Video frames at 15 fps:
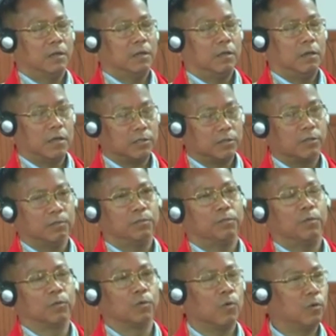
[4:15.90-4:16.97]
Lots
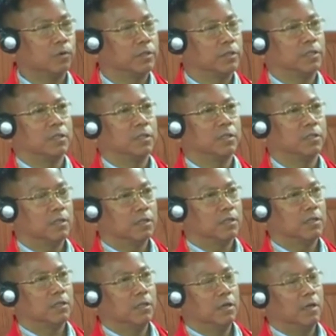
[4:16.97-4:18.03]
of roads
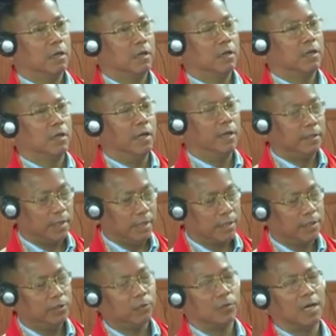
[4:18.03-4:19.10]

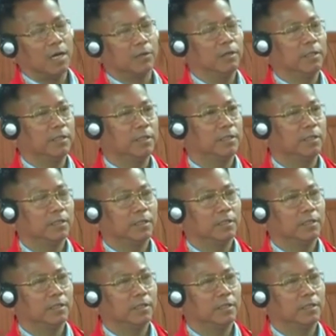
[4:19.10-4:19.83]
entering to Garo Hills.